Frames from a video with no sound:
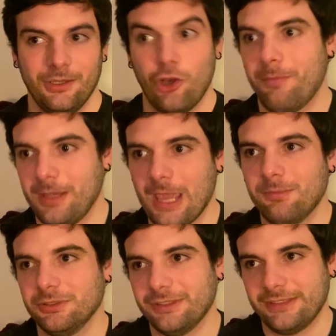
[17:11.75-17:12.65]
not being
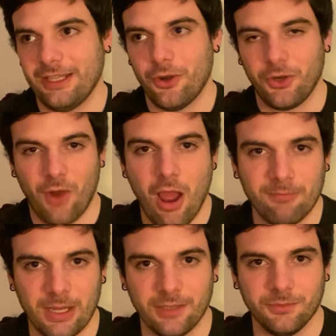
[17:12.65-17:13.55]
able to see her
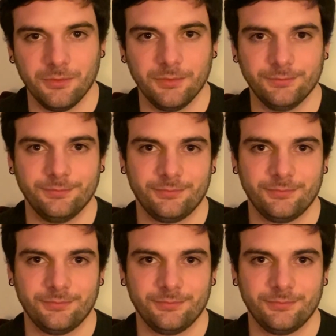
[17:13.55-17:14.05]
grandma, who